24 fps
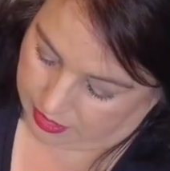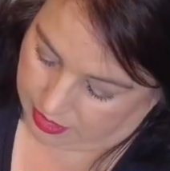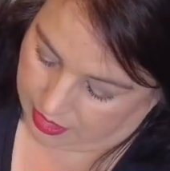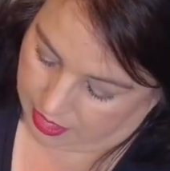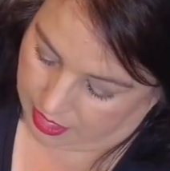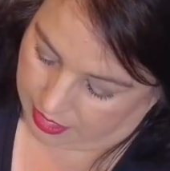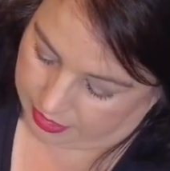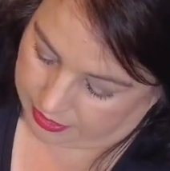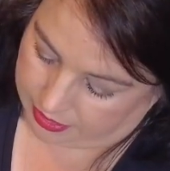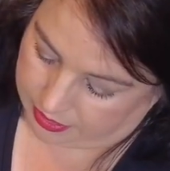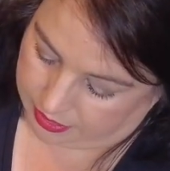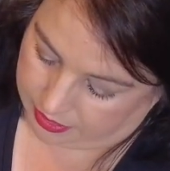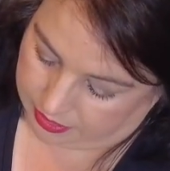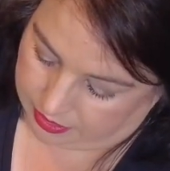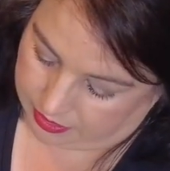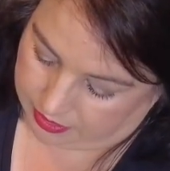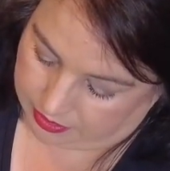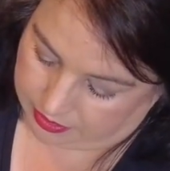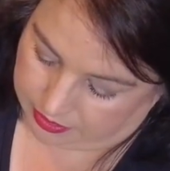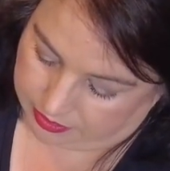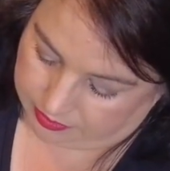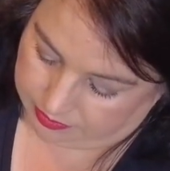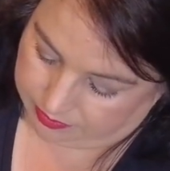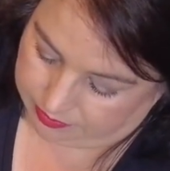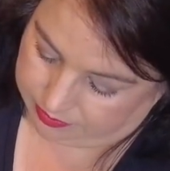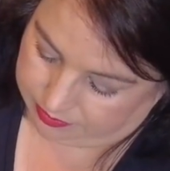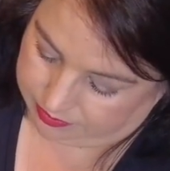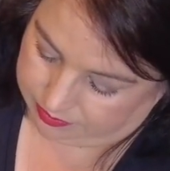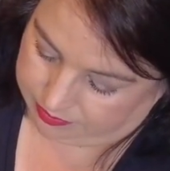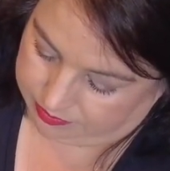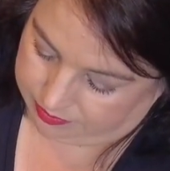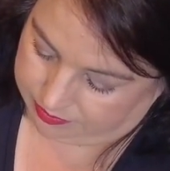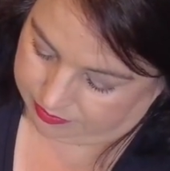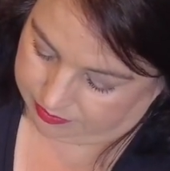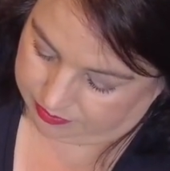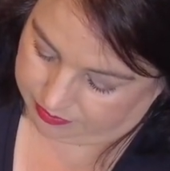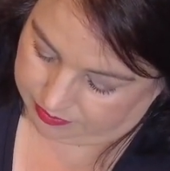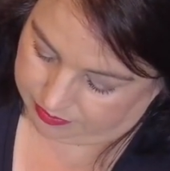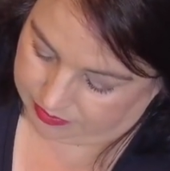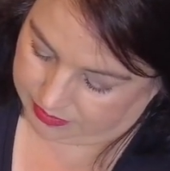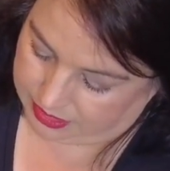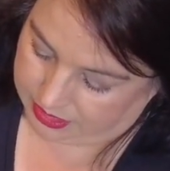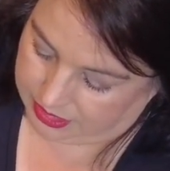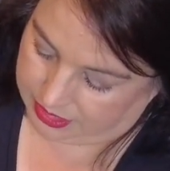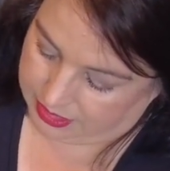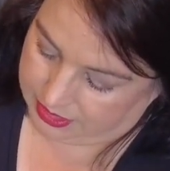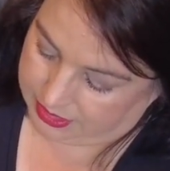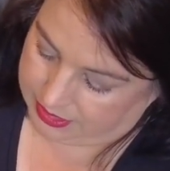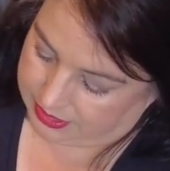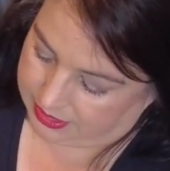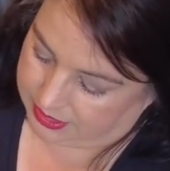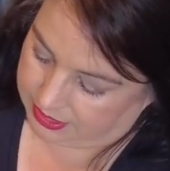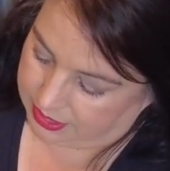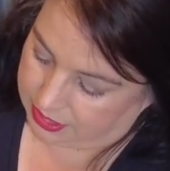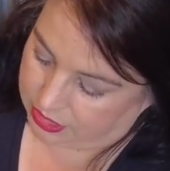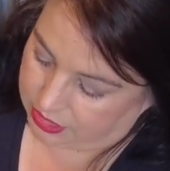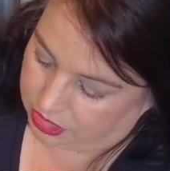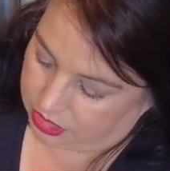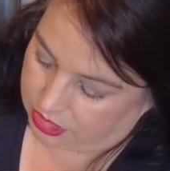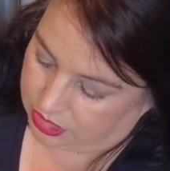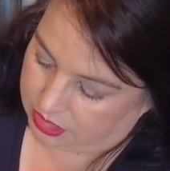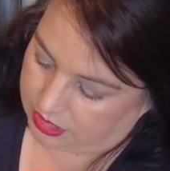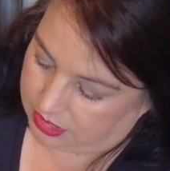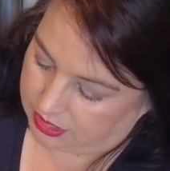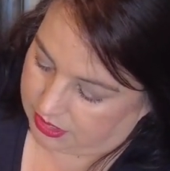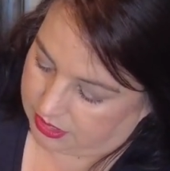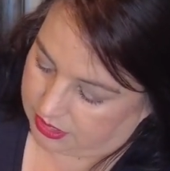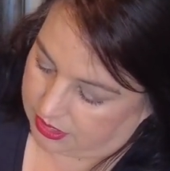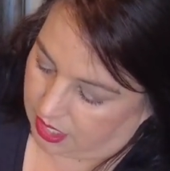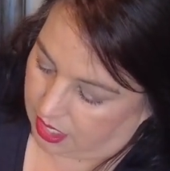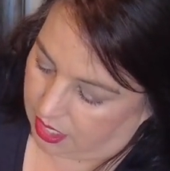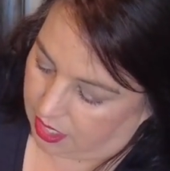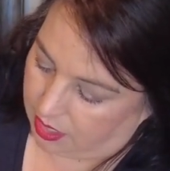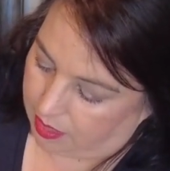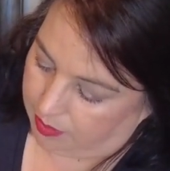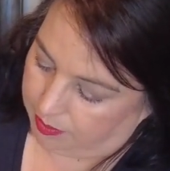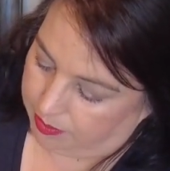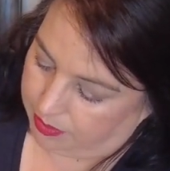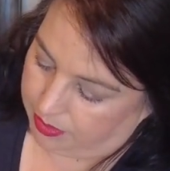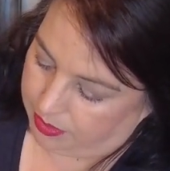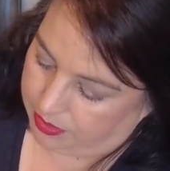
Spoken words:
I could cinch this up